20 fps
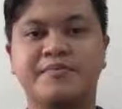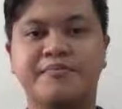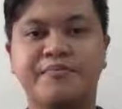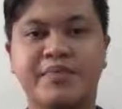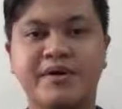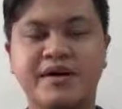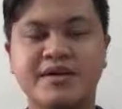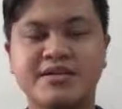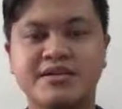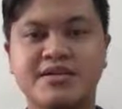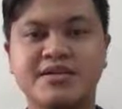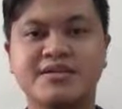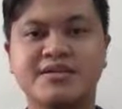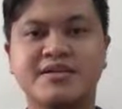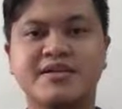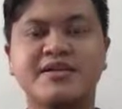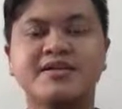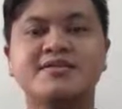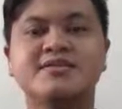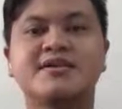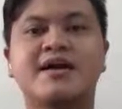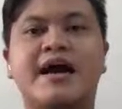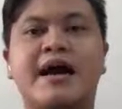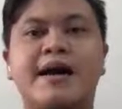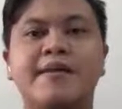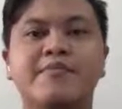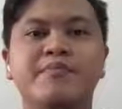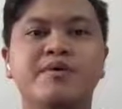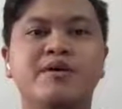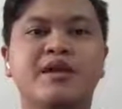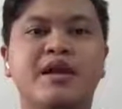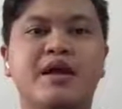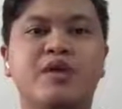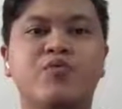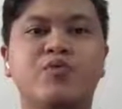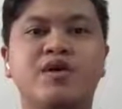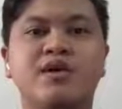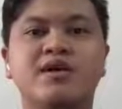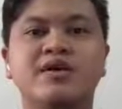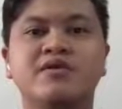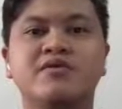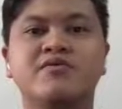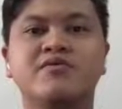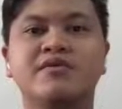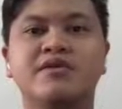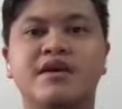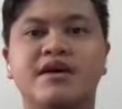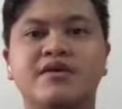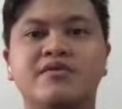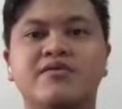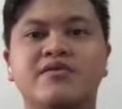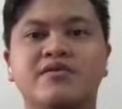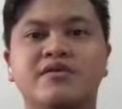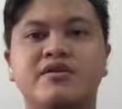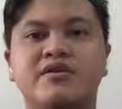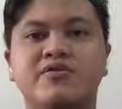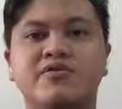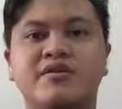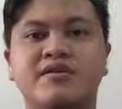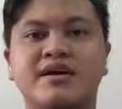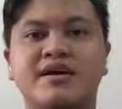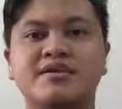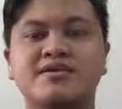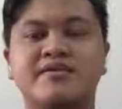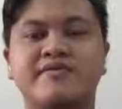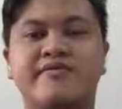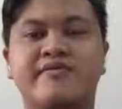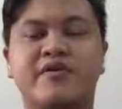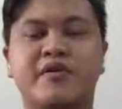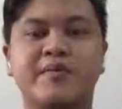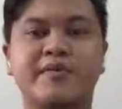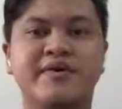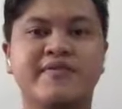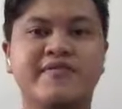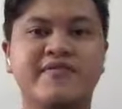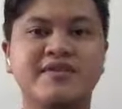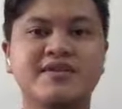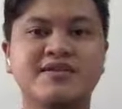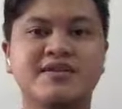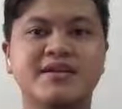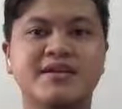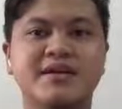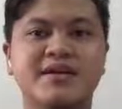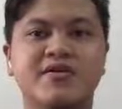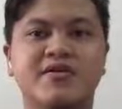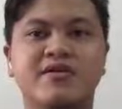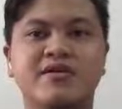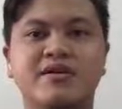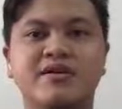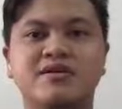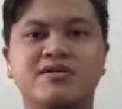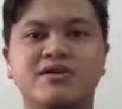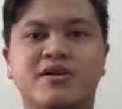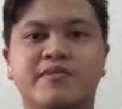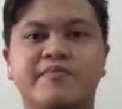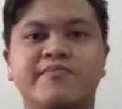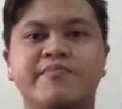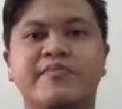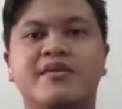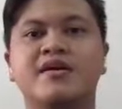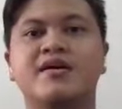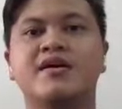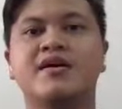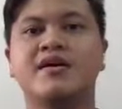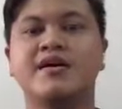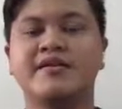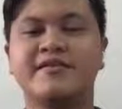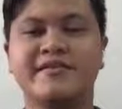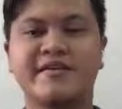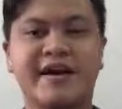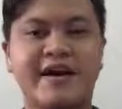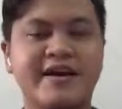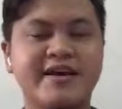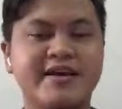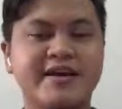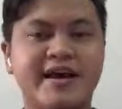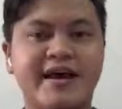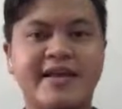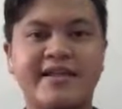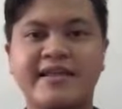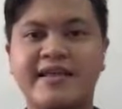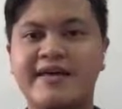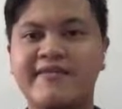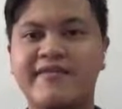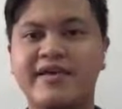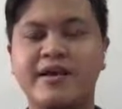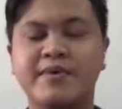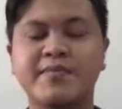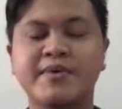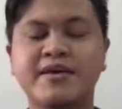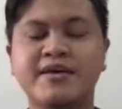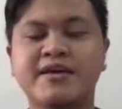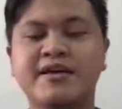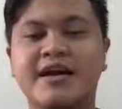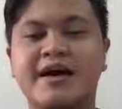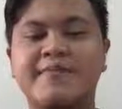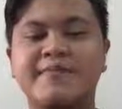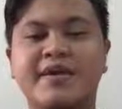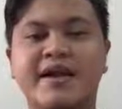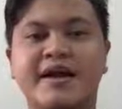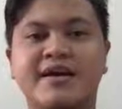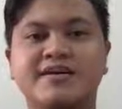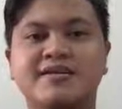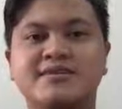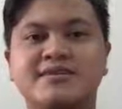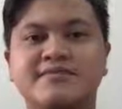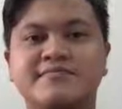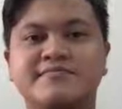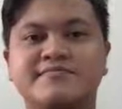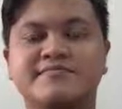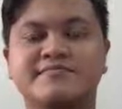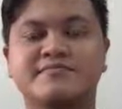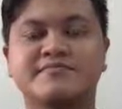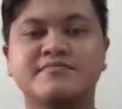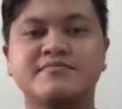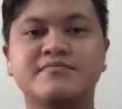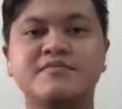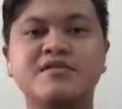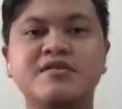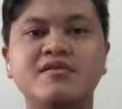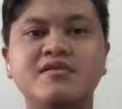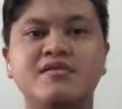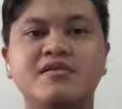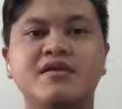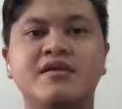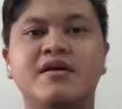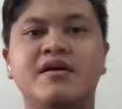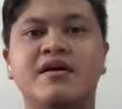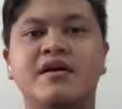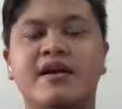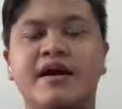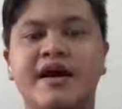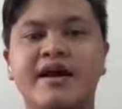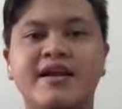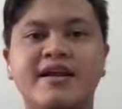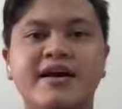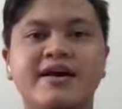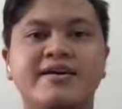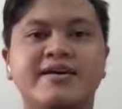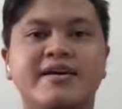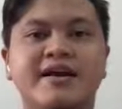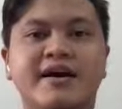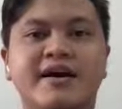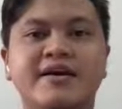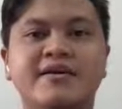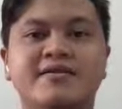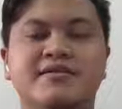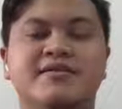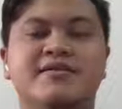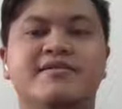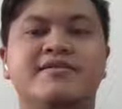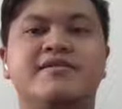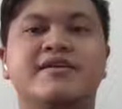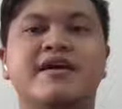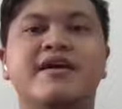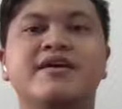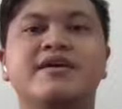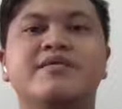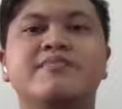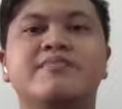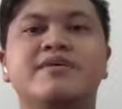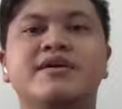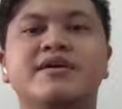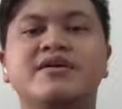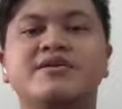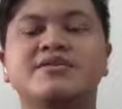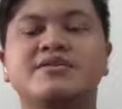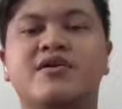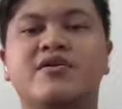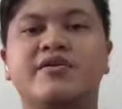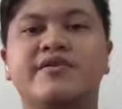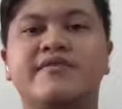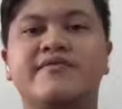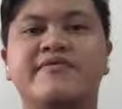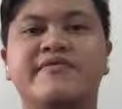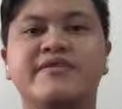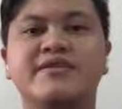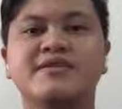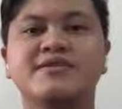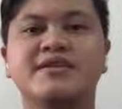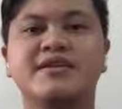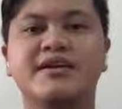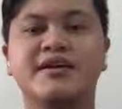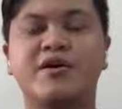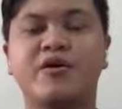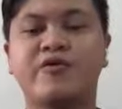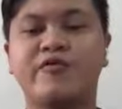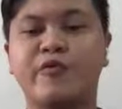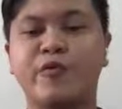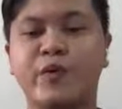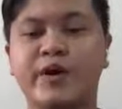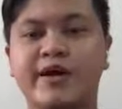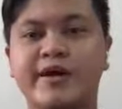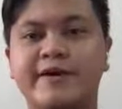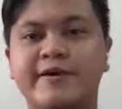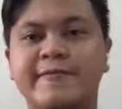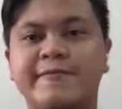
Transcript: persistent, humble, and willing to take on new tasks from the first day on the job. Training and development come next. At IKEA, training begins on the first day of work.